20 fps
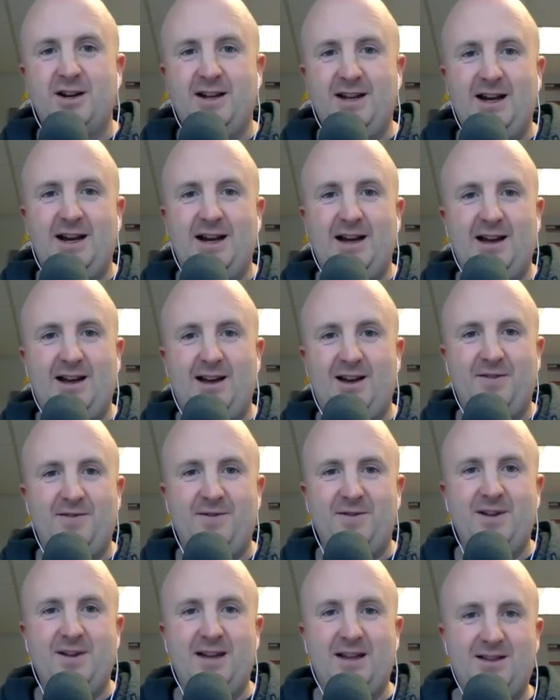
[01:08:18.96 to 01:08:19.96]
yeah and
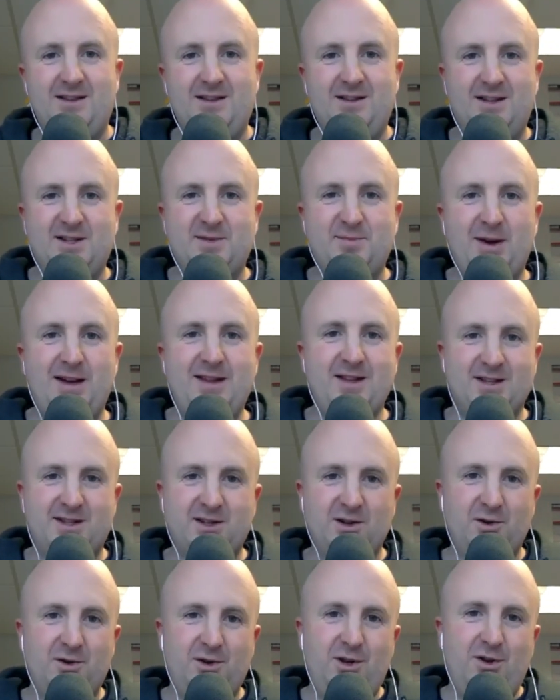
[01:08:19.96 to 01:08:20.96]
explain it
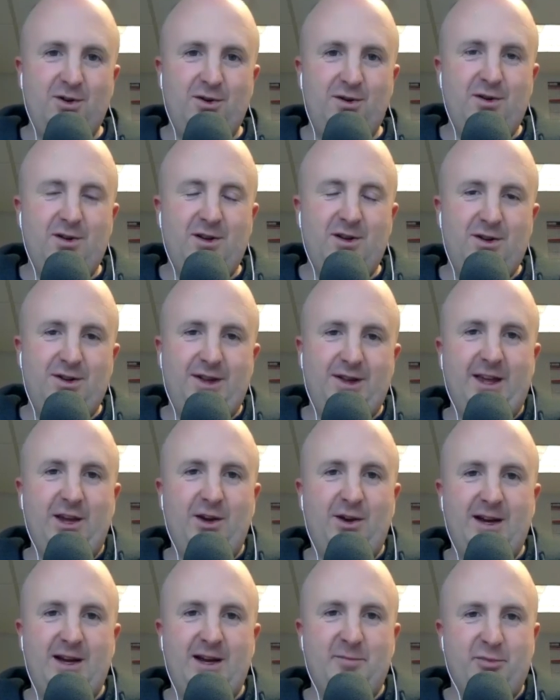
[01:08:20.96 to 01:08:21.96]
so you, you like you
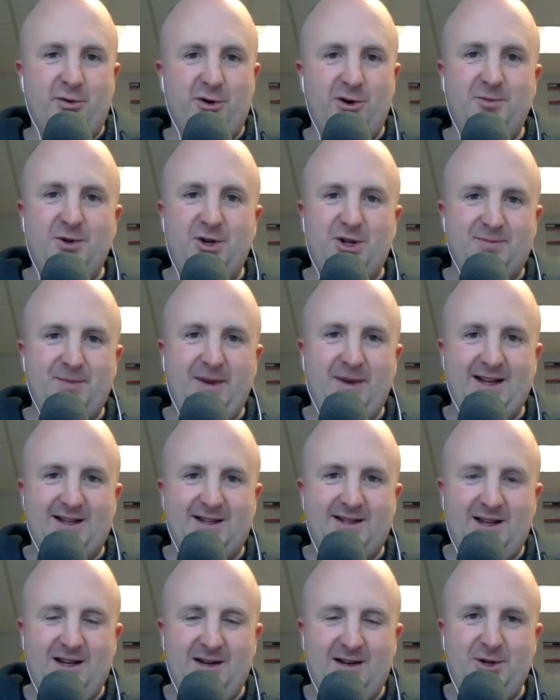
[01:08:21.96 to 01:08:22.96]
get a broom you just make it
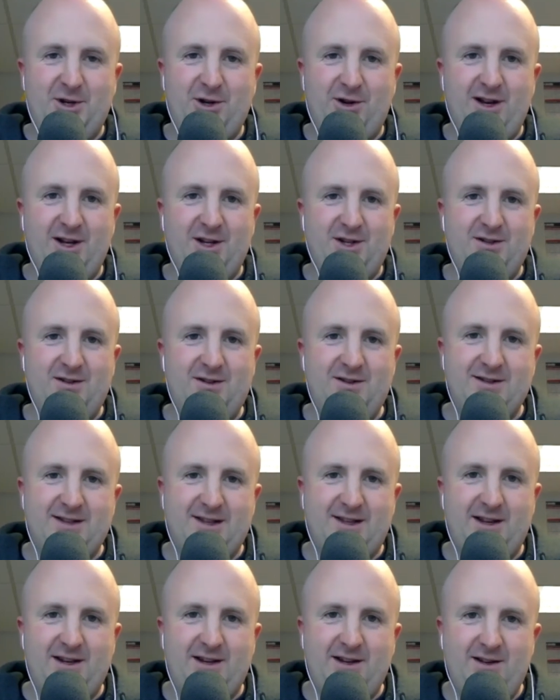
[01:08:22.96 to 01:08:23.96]
stand up in your kitchen is that
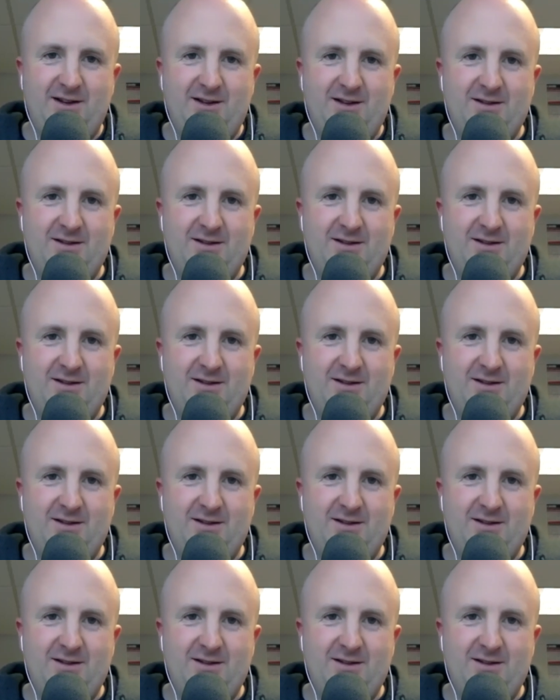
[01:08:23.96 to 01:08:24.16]
the idea